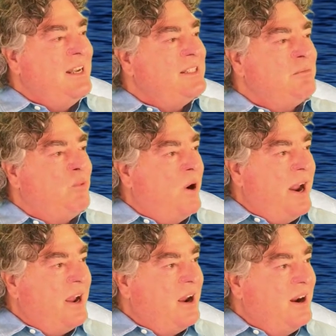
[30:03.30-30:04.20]
is a
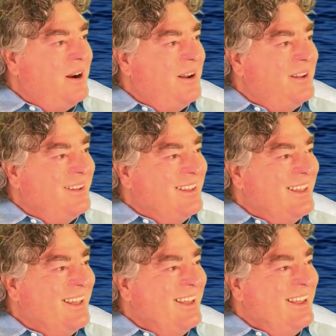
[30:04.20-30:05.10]
break.
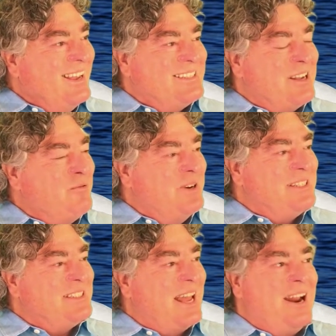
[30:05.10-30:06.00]
Is
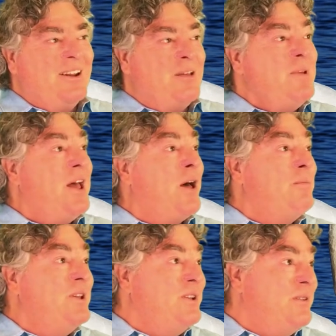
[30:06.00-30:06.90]
someone to say, here, let me
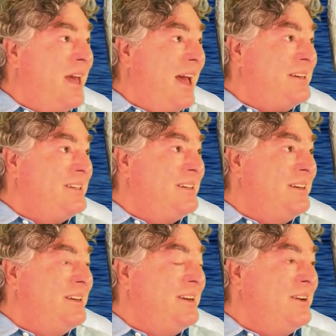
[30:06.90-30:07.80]
help you do that.
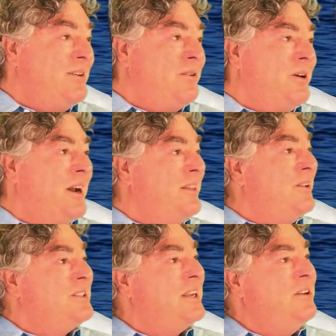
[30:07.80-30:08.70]
Or it
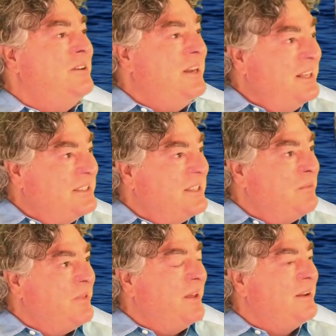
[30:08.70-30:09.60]
looks like you need
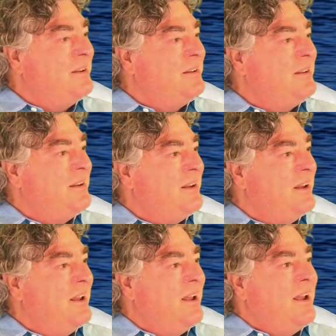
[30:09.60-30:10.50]
something.
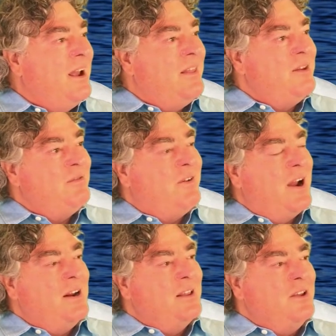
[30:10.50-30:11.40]
And then
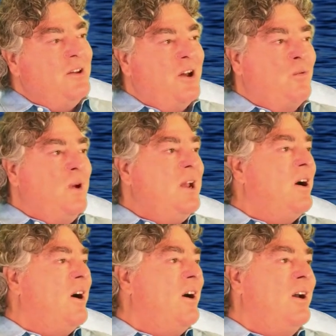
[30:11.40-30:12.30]
finally,
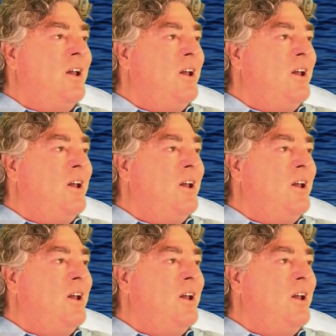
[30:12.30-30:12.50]
we are